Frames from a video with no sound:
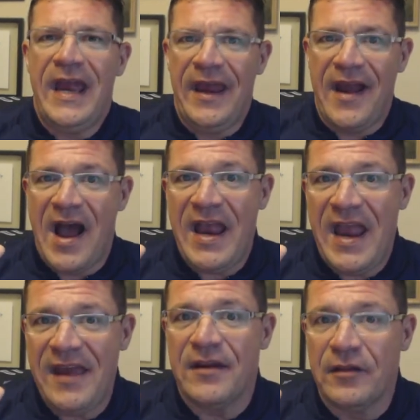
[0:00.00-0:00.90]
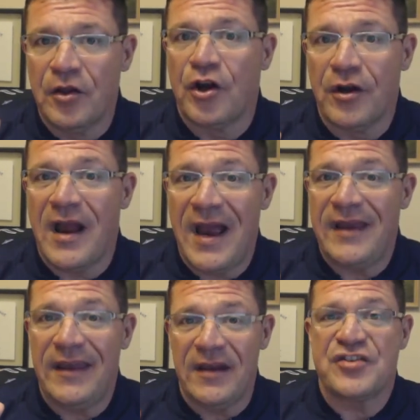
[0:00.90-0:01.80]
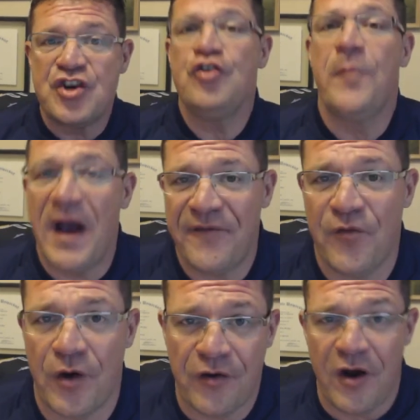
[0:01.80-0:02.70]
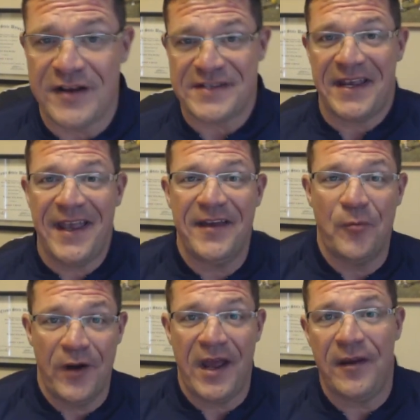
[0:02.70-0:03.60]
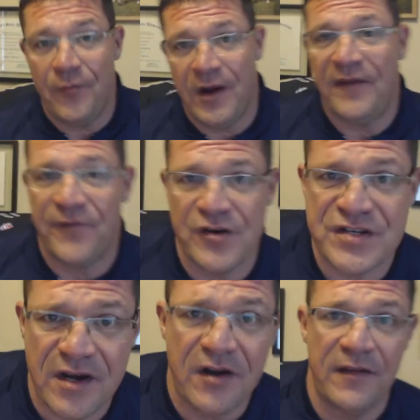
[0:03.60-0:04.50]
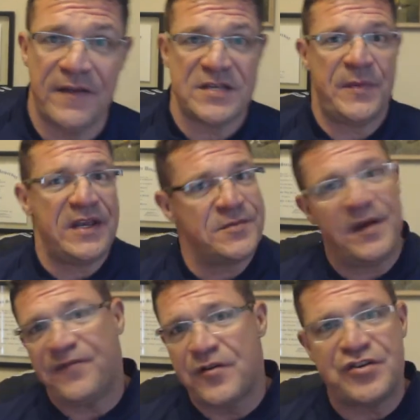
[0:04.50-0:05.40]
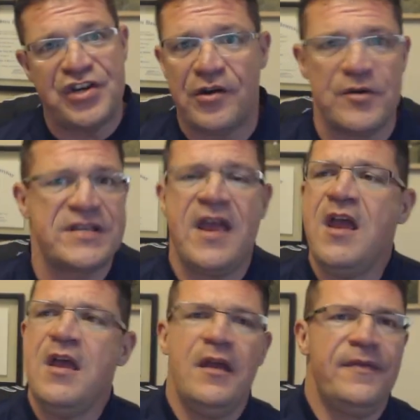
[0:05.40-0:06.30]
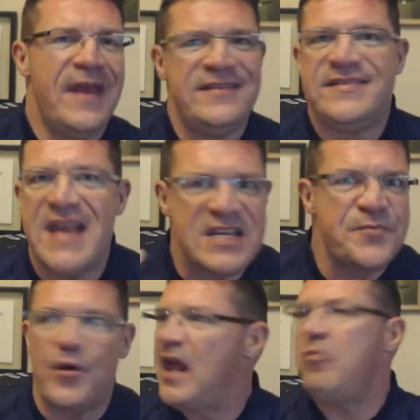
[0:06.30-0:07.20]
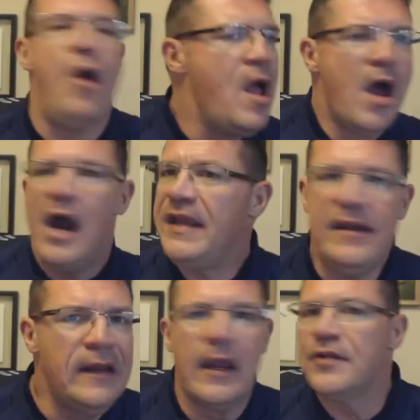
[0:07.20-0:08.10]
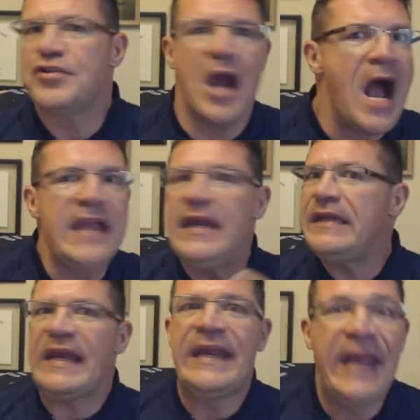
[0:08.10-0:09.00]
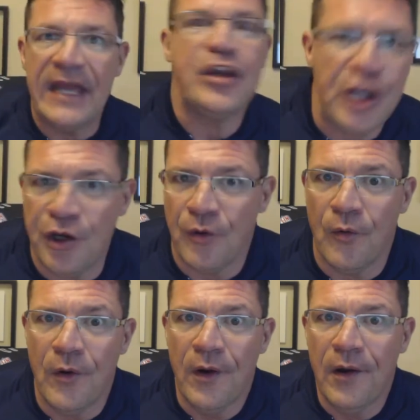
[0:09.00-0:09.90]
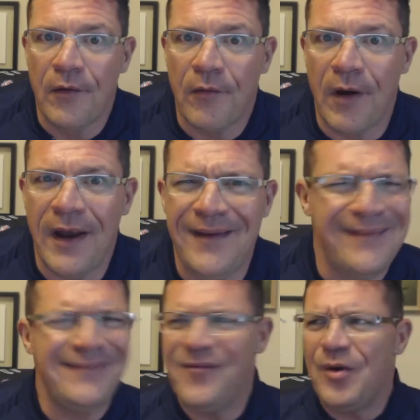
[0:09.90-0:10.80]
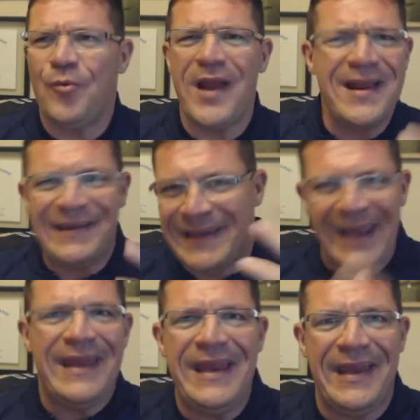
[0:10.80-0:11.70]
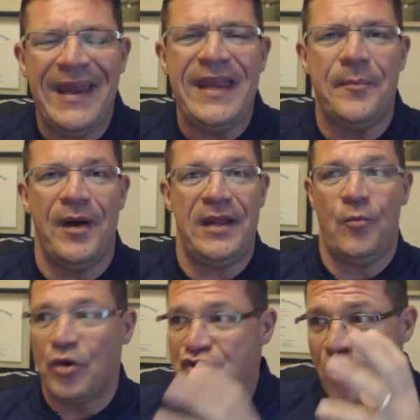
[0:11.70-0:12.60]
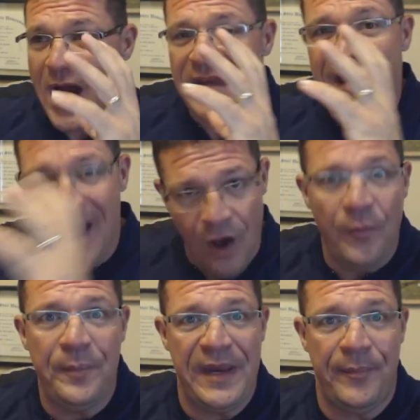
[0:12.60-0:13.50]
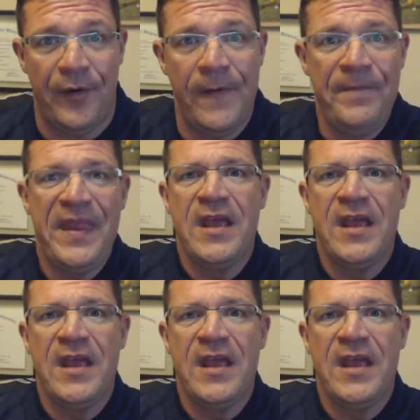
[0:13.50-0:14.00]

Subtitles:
And I had to get a 2x4 across the head when I first started in this, because my first year was that desperate, I need to get you, I need to get you, right? We're not getting anybody. We're trying to help people.